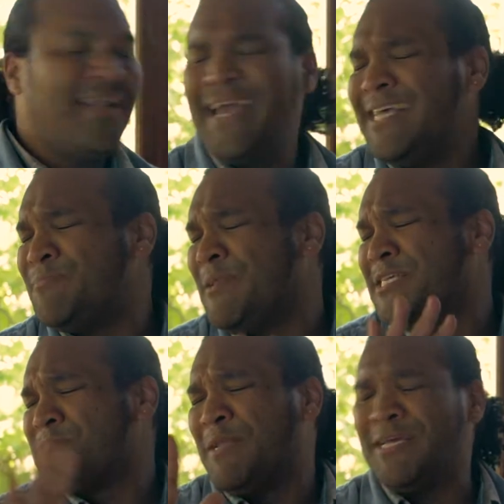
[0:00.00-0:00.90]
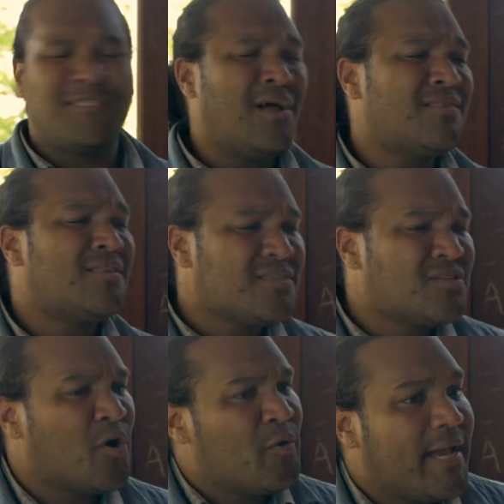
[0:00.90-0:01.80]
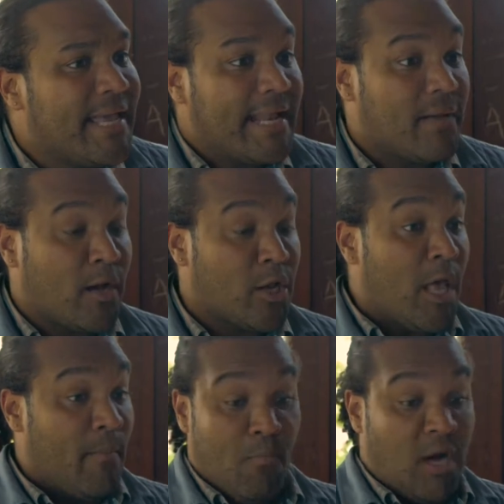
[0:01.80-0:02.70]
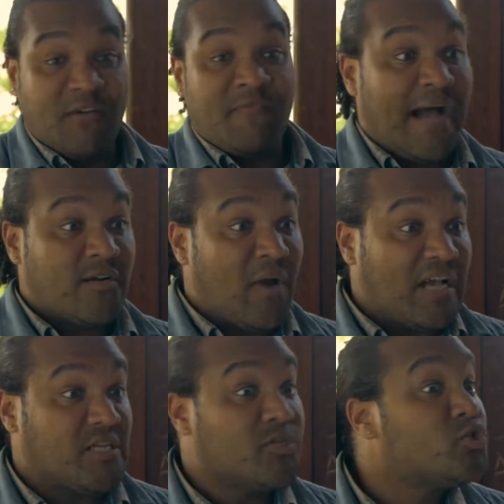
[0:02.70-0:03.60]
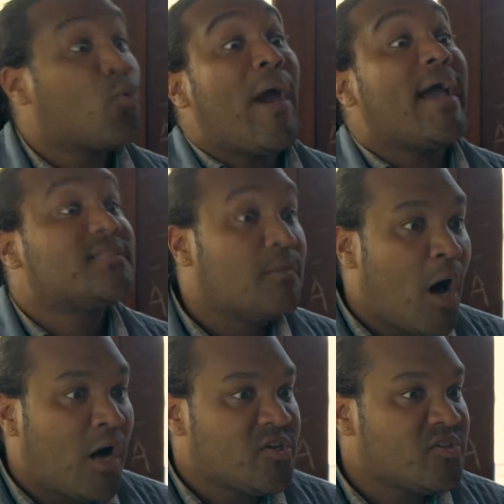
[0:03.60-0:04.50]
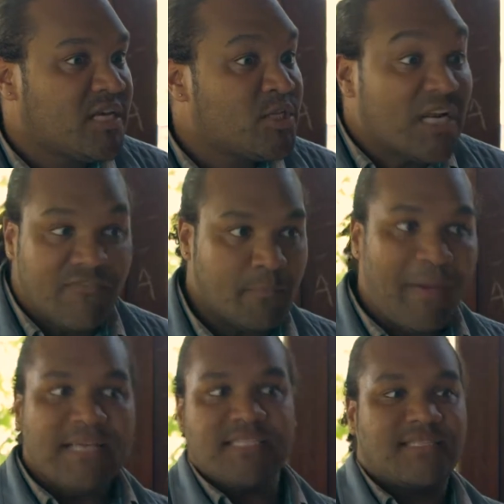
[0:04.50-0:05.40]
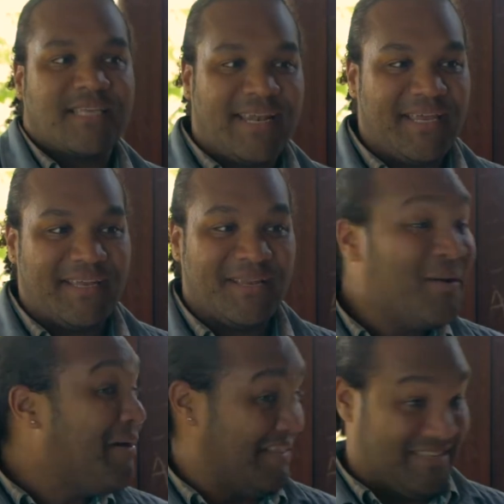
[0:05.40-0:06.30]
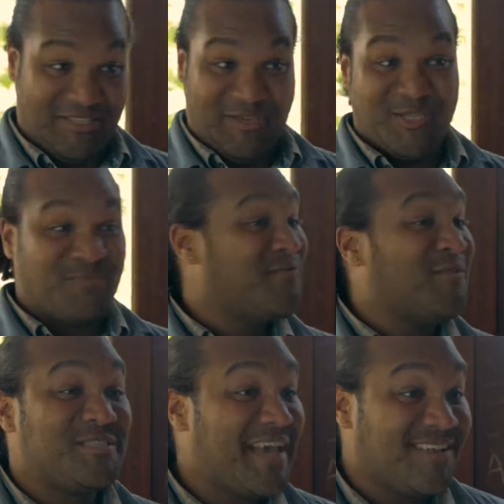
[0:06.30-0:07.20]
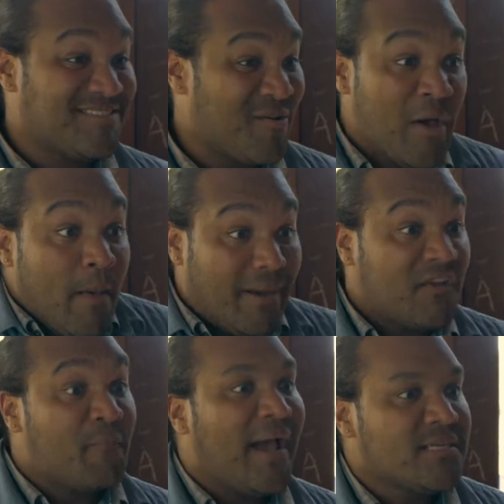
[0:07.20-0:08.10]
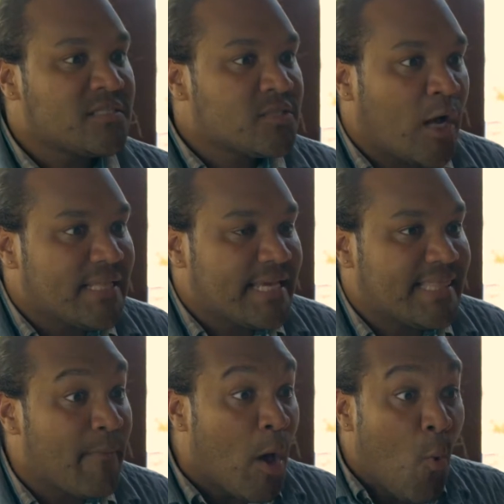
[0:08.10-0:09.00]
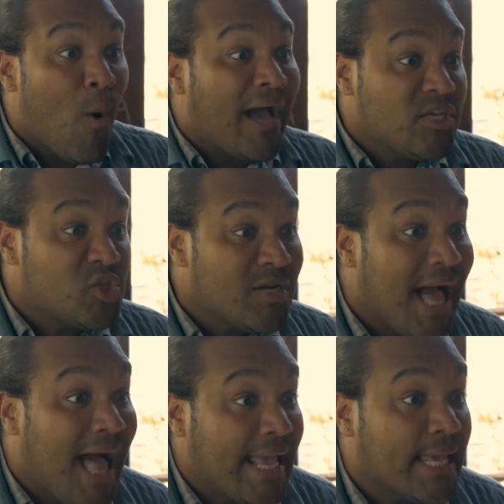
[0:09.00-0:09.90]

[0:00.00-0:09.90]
Please, not the story again about modified rice and square tomatoes that not even pests can eat. Oh, excuse me for saying so, but if pests can't eat them, why should I?